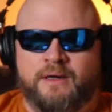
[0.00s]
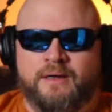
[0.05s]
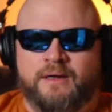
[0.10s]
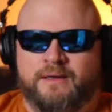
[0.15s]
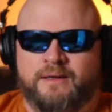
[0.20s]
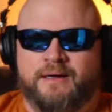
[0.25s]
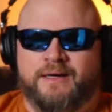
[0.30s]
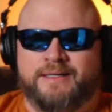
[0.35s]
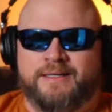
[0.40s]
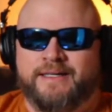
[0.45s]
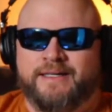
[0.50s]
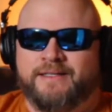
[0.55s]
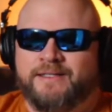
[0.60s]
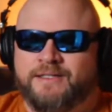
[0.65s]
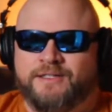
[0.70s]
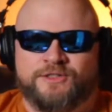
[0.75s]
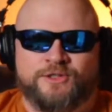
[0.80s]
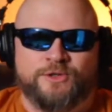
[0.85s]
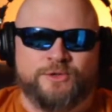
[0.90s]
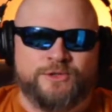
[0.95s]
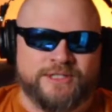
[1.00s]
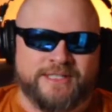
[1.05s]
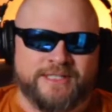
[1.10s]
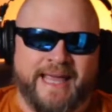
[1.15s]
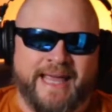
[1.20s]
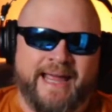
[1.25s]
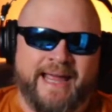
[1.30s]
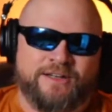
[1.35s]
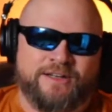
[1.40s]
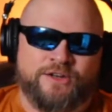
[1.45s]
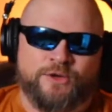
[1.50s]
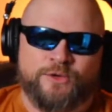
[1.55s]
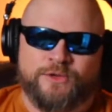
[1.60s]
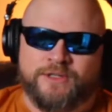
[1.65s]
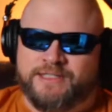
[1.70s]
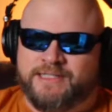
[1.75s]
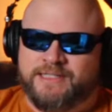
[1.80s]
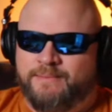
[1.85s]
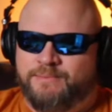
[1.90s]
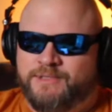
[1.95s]
Dylan Dessou just can't do the
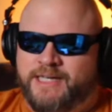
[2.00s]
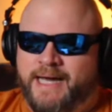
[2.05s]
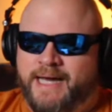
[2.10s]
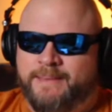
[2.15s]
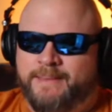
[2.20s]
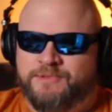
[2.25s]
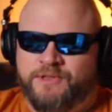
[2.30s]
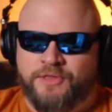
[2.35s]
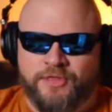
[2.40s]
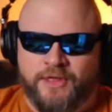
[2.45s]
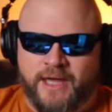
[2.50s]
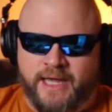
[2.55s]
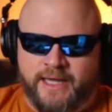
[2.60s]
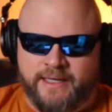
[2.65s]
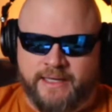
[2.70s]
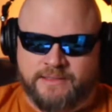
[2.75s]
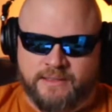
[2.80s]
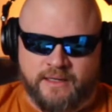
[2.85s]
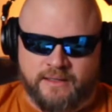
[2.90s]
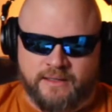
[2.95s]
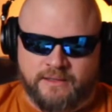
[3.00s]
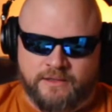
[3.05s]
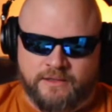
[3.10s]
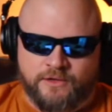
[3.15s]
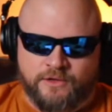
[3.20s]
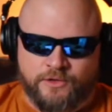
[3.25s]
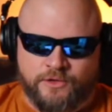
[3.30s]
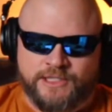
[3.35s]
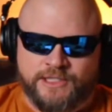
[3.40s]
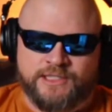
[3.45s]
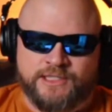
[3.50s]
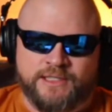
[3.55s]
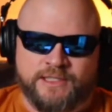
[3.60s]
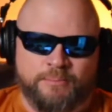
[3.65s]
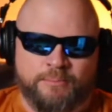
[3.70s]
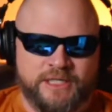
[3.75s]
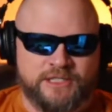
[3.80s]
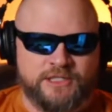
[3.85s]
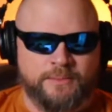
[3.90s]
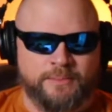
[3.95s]
same types of things that Christian
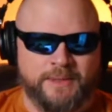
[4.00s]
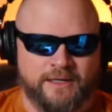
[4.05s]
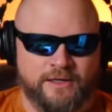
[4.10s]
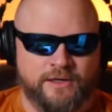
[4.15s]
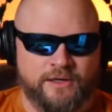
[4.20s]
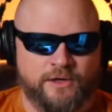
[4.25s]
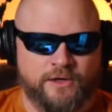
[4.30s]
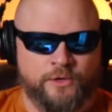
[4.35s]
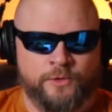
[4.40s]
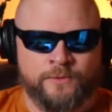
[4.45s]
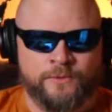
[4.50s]
Bishop can do.